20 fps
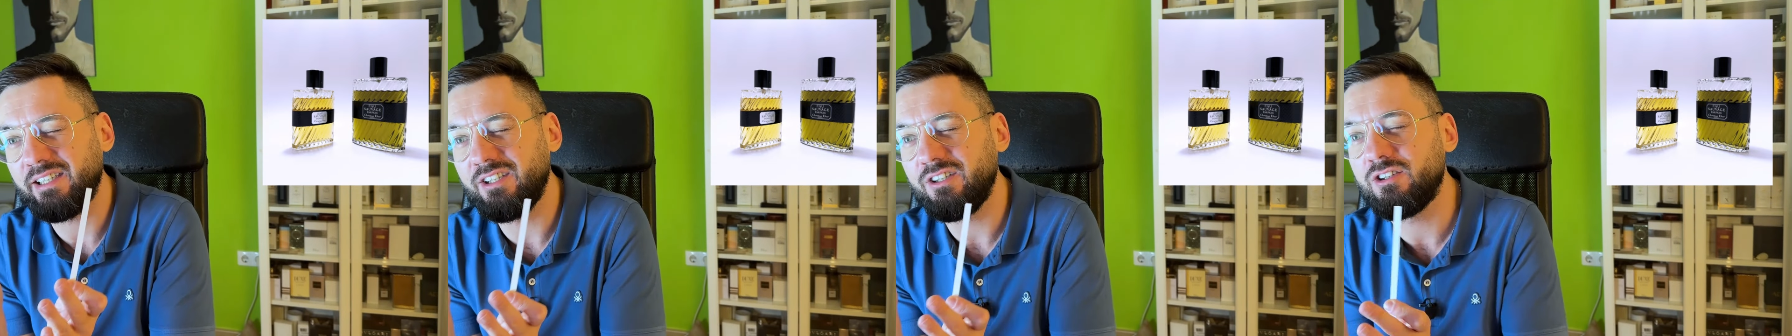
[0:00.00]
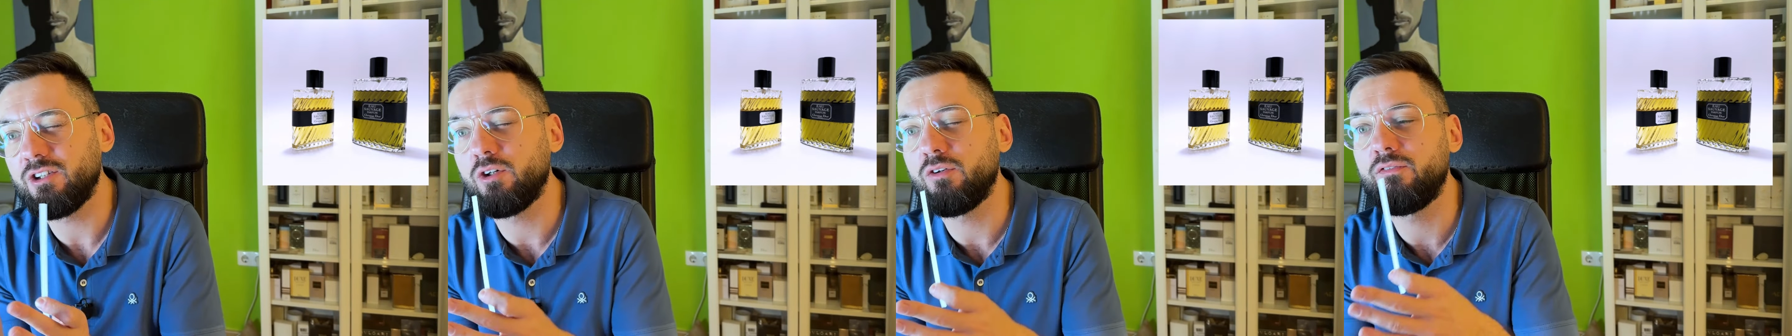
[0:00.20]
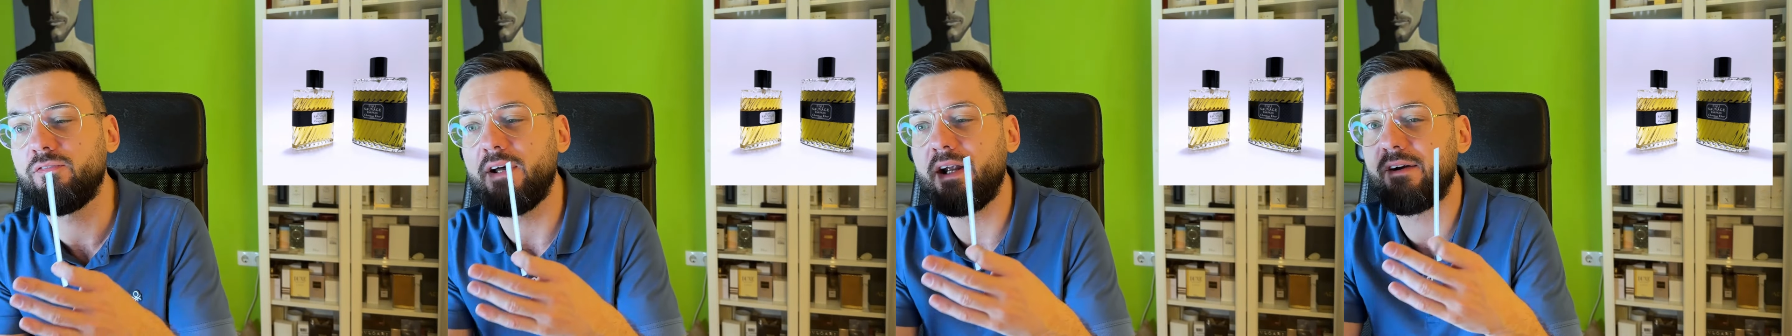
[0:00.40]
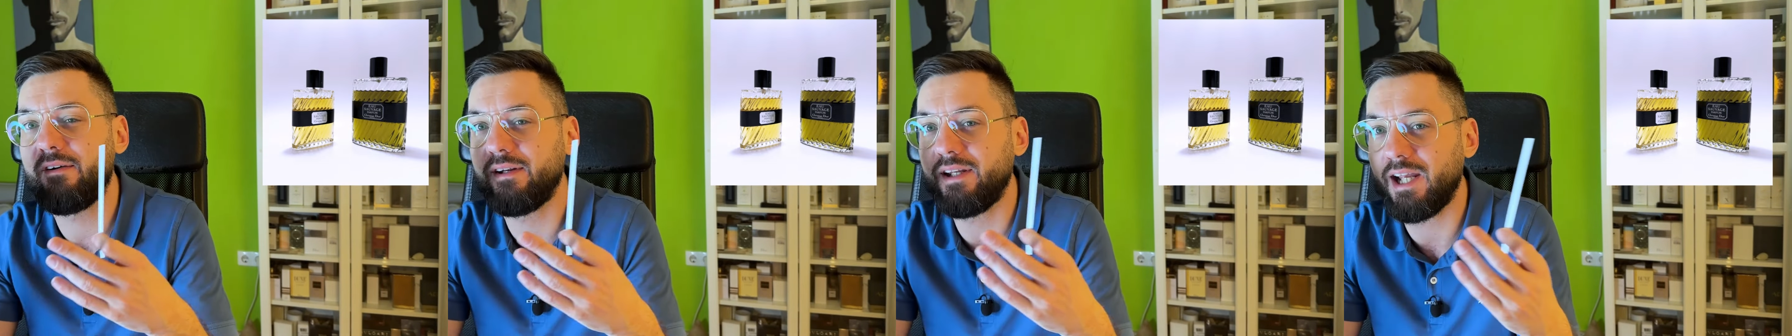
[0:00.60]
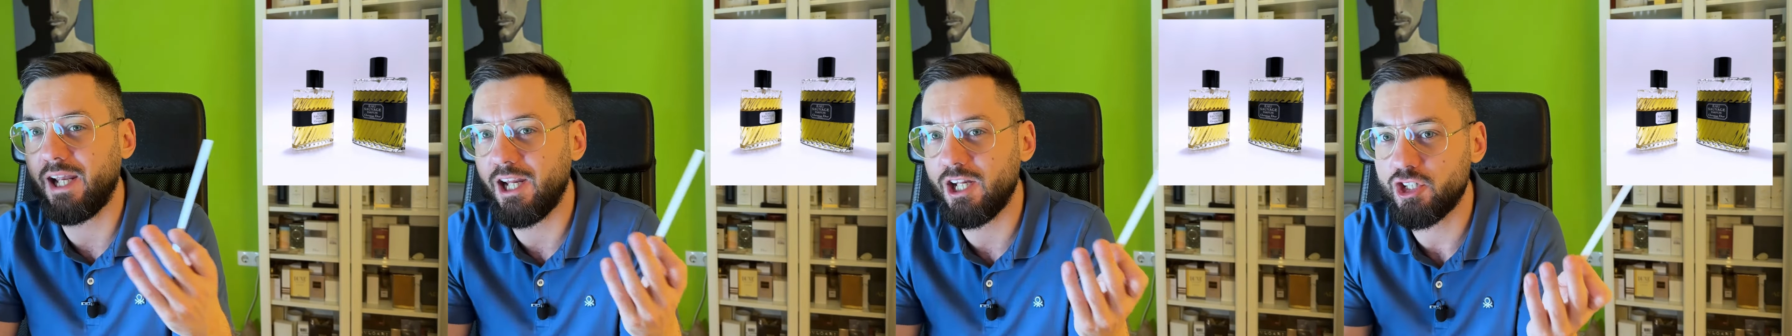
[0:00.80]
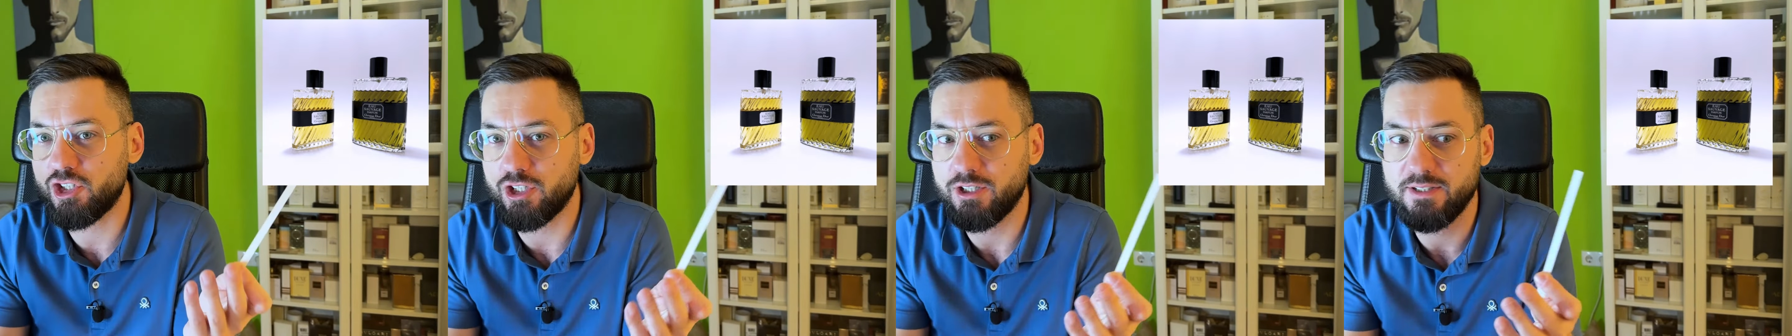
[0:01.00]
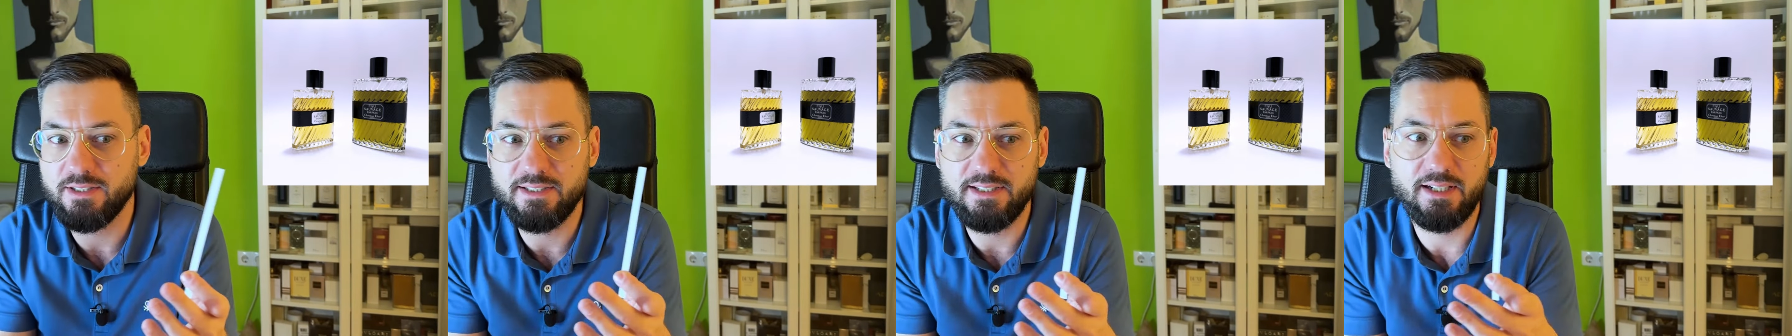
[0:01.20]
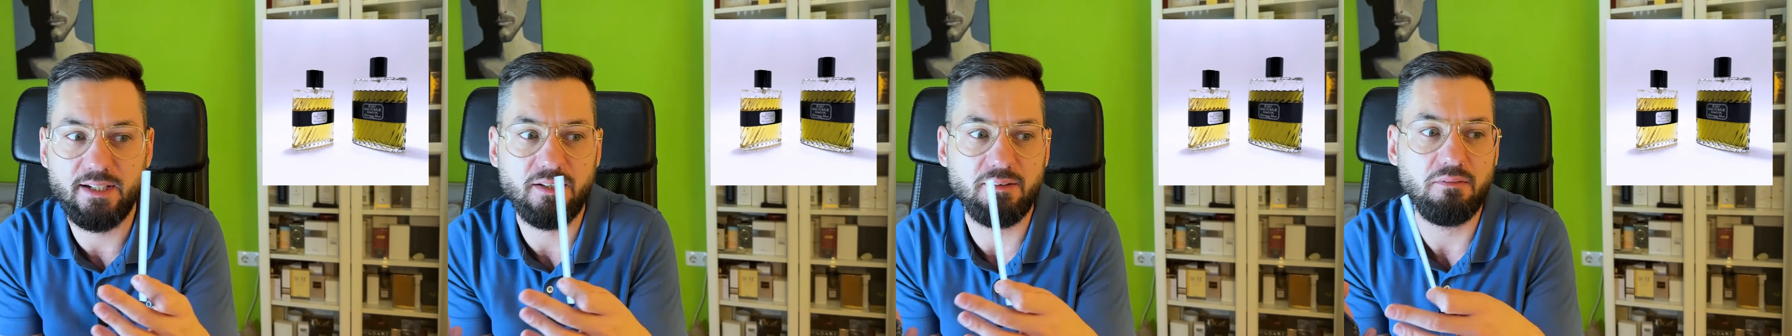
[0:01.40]
you know,
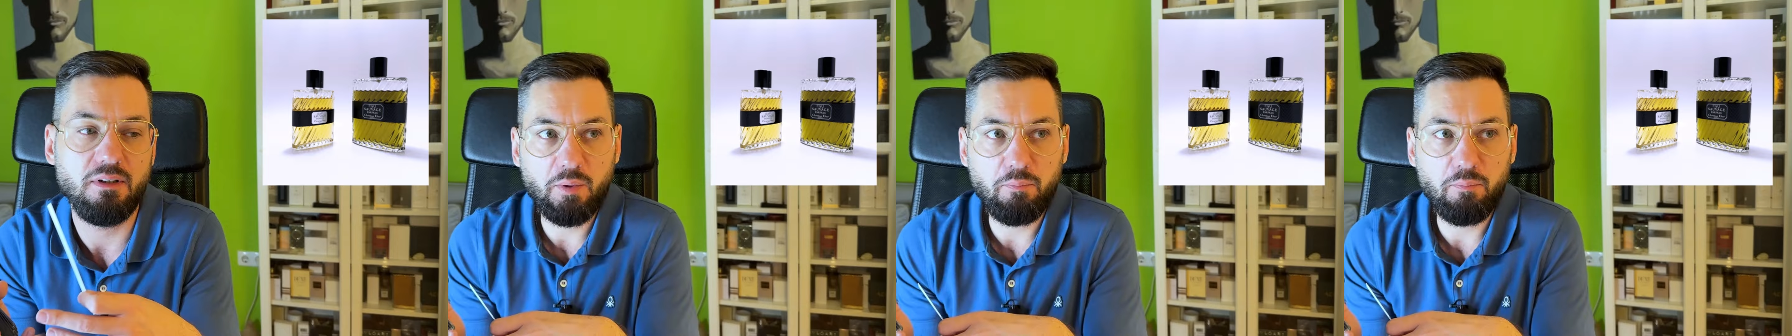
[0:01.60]
variations in